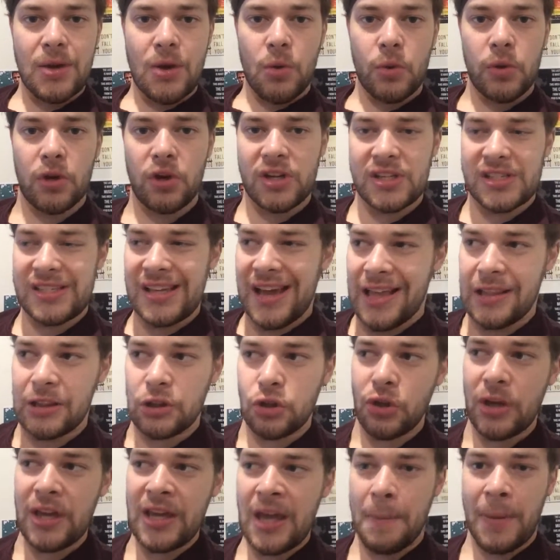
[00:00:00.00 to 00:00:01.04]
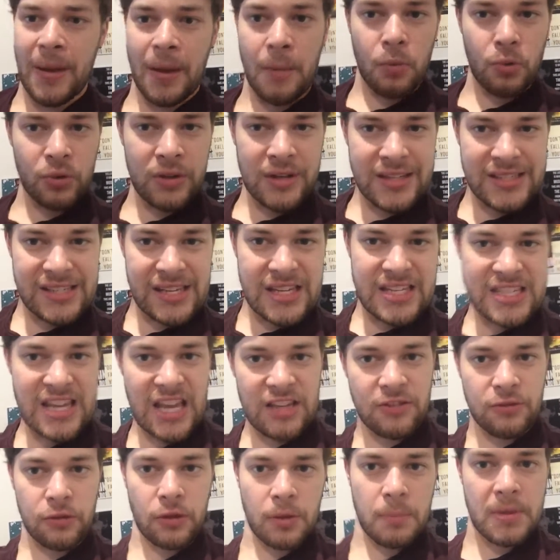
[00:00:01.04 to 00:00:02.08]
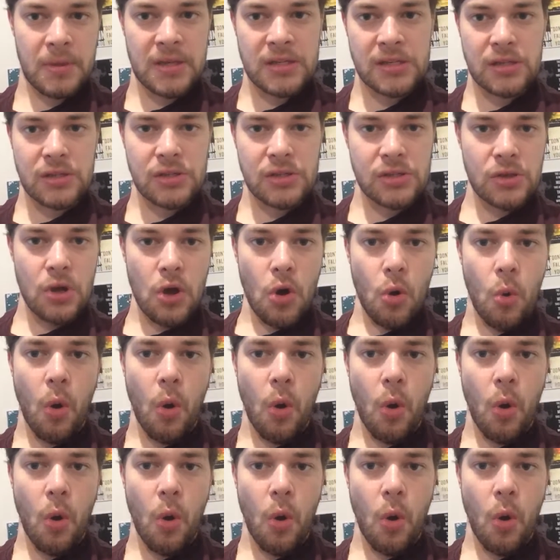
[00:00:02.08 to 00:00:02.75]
Well, you've got to start looking at people that are successful in business.